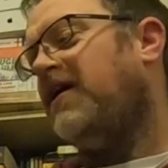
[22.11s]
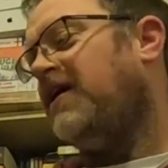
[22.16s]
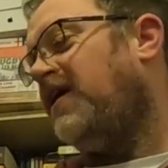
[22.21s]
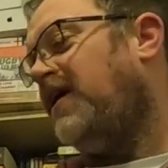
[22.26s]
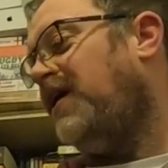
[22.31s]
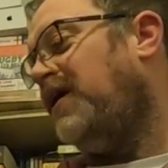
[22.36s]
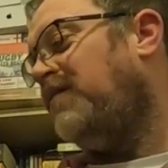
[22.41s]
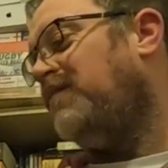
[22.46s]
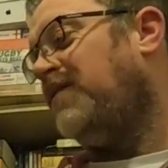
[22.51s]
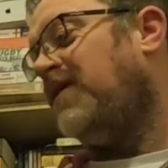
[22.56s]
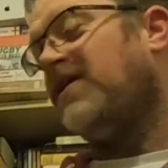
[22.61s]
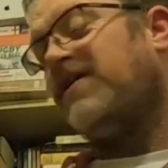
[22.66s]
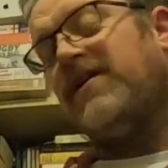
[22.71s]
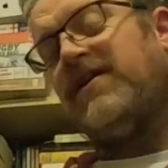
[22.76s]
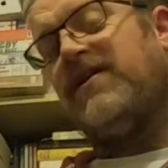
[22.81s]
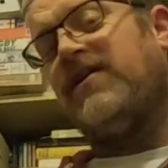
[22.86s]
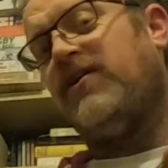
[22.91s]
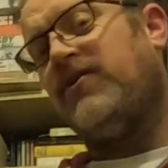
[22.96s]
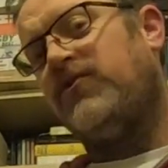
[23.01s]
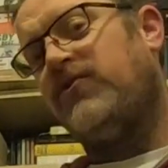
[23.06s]
I'm going
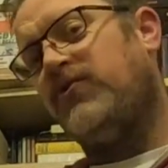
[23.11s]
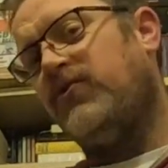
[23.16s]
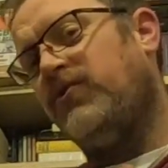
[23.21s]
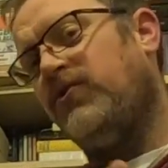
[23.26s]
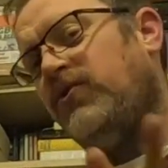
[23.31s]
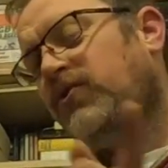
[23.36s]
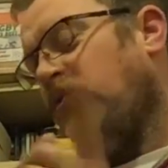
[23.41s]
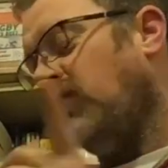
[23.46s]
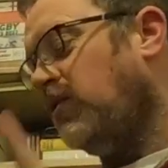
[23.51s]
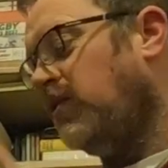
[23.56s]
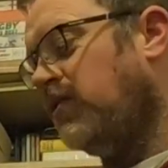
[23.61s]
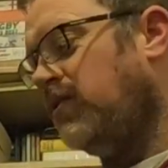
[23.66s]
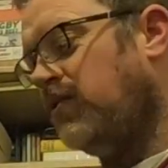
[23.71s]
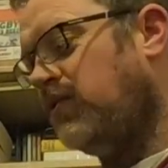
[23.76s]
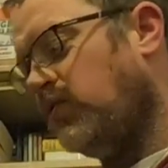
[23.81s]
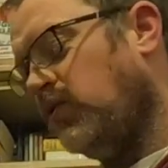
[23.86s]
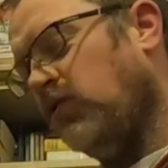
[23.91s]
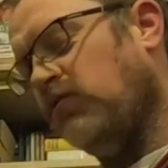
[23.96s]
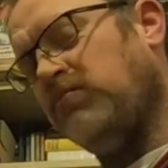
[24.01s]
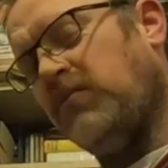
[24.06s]
to go through
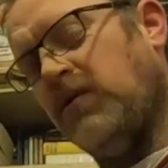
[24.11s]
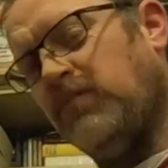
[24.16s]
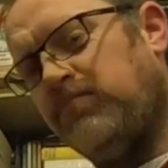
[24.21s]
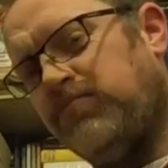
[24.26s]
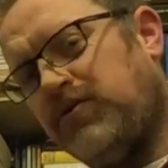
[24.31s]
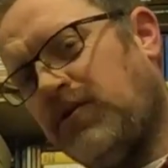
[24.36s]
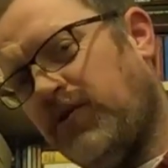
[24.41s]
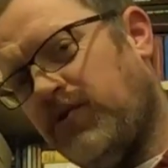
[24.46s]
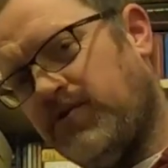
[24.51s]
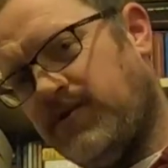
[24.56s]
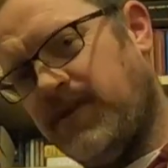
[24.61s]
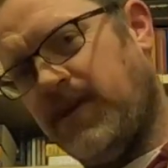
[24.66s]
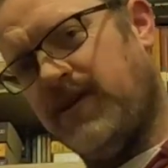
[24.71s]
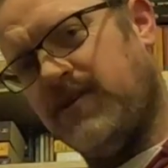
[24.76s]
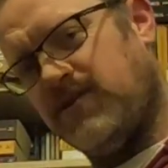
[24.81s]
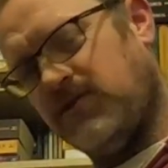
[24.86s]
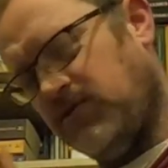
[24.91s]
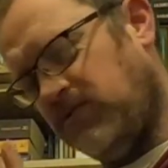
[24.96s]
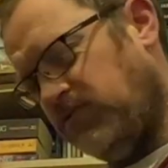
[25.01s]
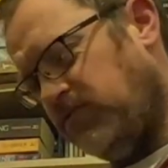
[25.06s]
sort of my
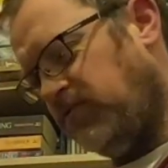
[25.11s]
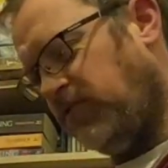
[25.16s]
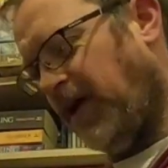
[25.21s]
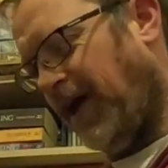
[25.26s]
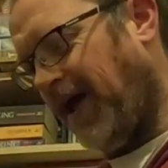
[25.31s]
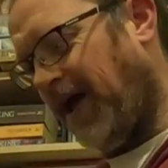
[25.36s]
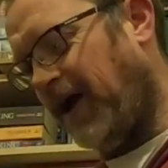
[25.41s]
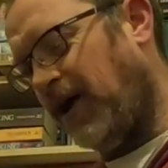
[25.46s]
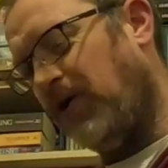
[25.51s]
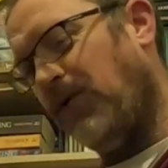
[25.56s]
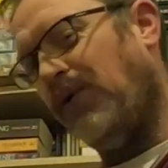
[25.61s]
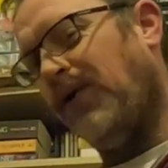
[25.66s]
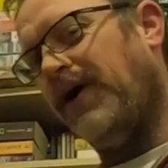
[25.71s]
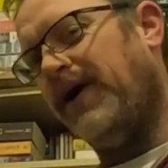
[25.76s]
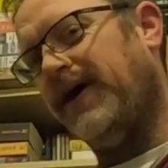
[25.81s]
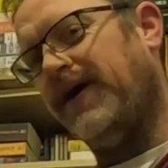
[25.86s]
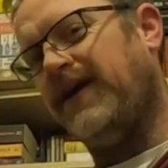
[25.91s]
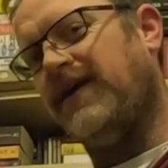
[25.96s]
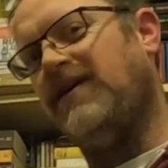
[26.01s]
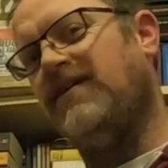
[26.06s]
process of how
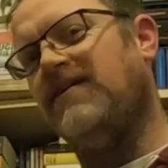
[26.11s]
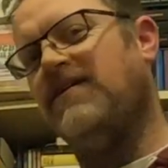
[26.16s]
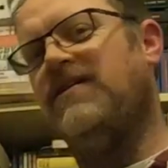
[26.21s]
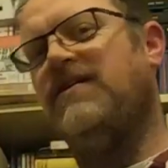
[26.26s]
I